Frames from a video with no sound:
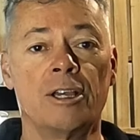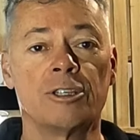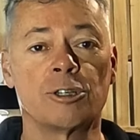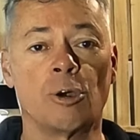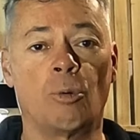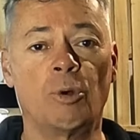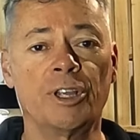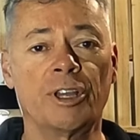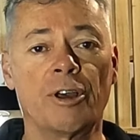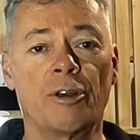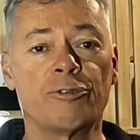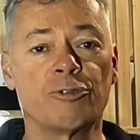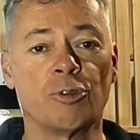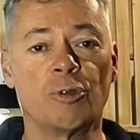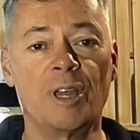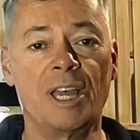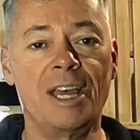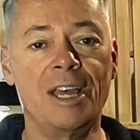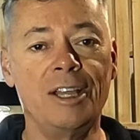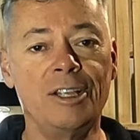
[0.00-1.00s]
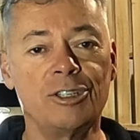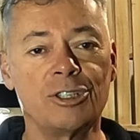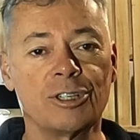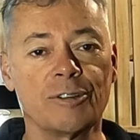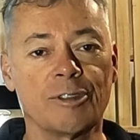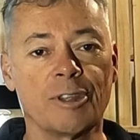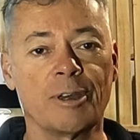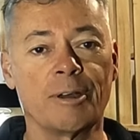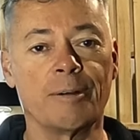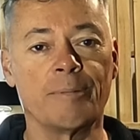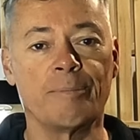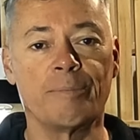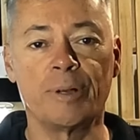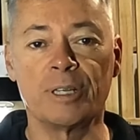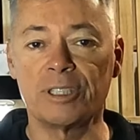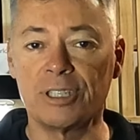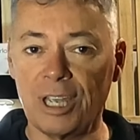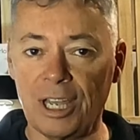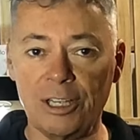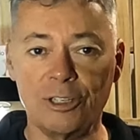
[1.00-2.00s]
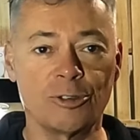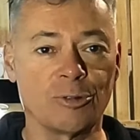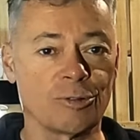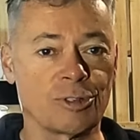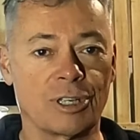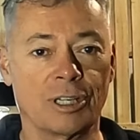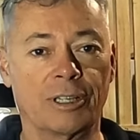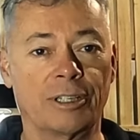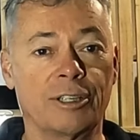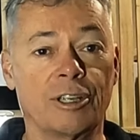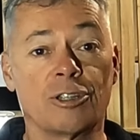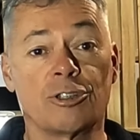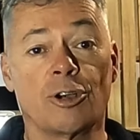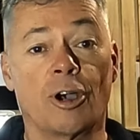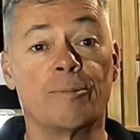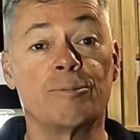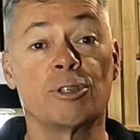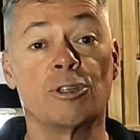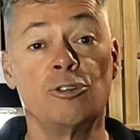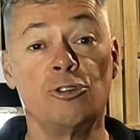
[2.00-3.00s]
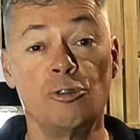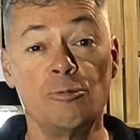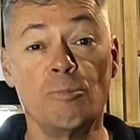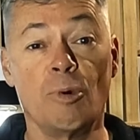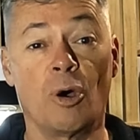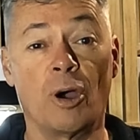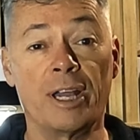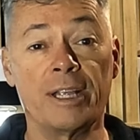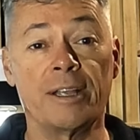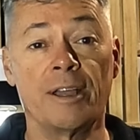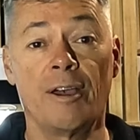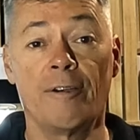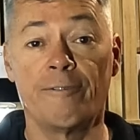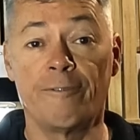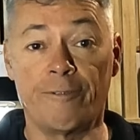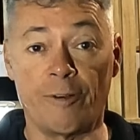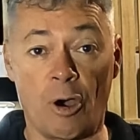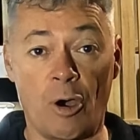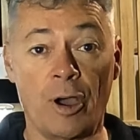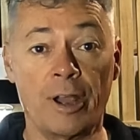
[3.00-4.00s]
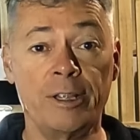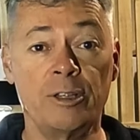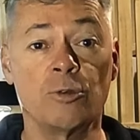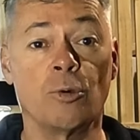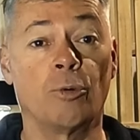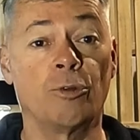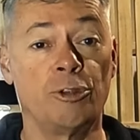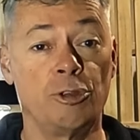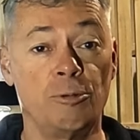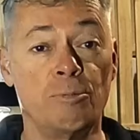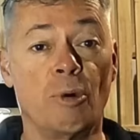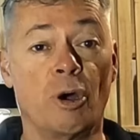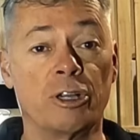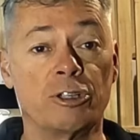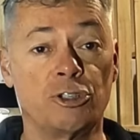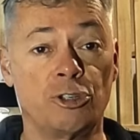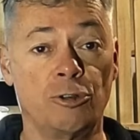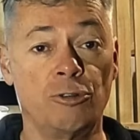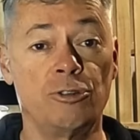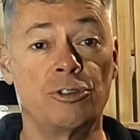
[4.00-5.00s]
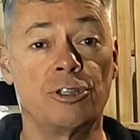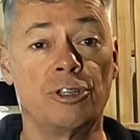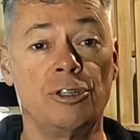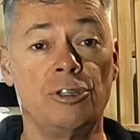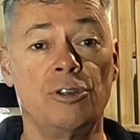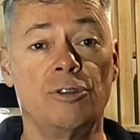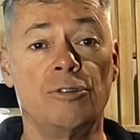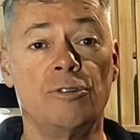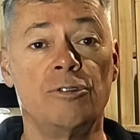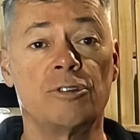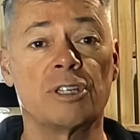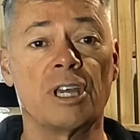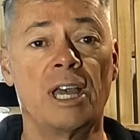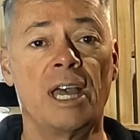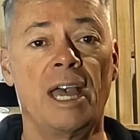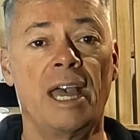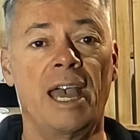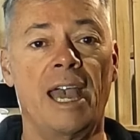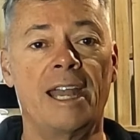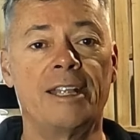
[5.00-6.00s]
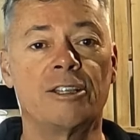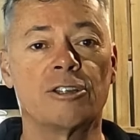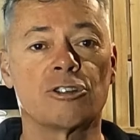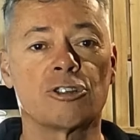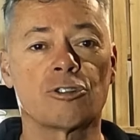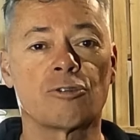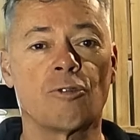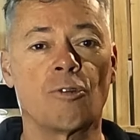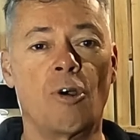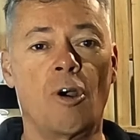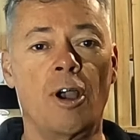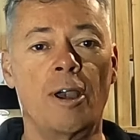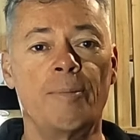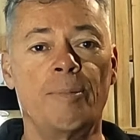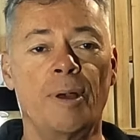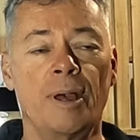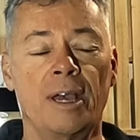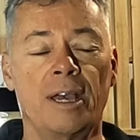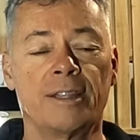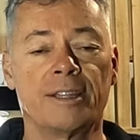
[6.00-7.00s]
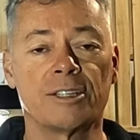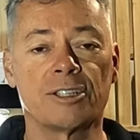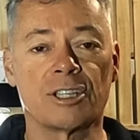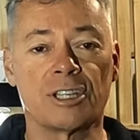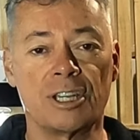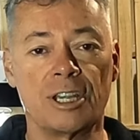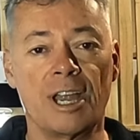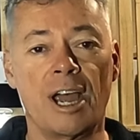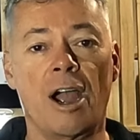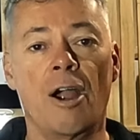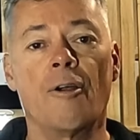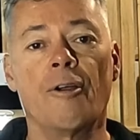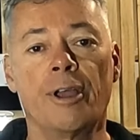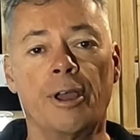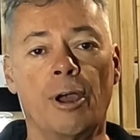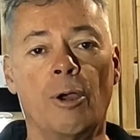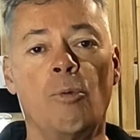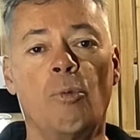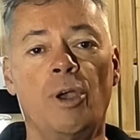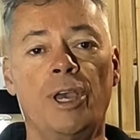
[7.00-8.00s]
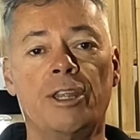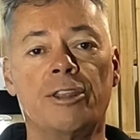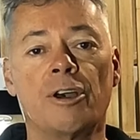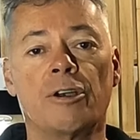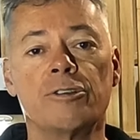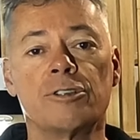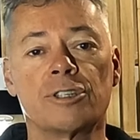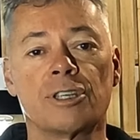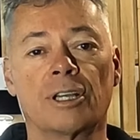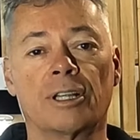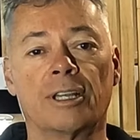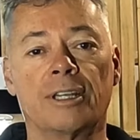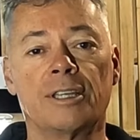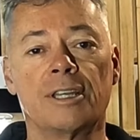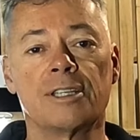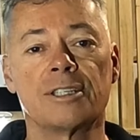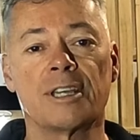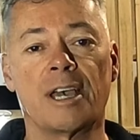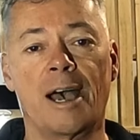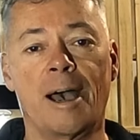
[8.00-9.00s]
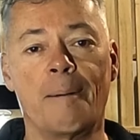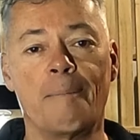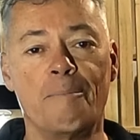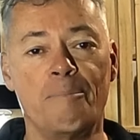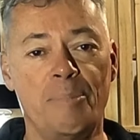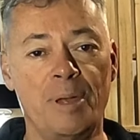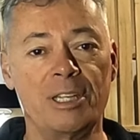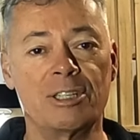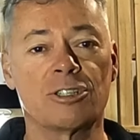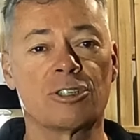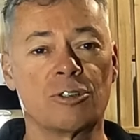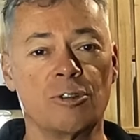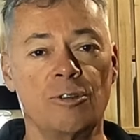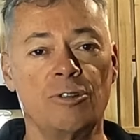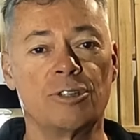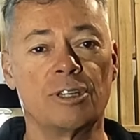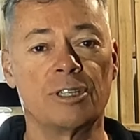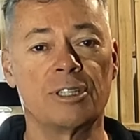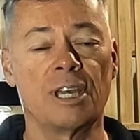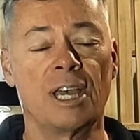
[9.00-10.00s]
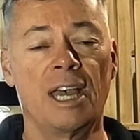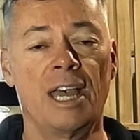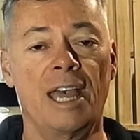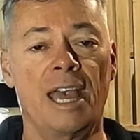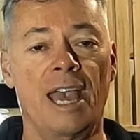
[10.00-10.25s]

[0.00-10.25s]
So I want to go through each of the potential cylinder types that you might find or that you might choose to use and describe the scenario where those cylinders are best suited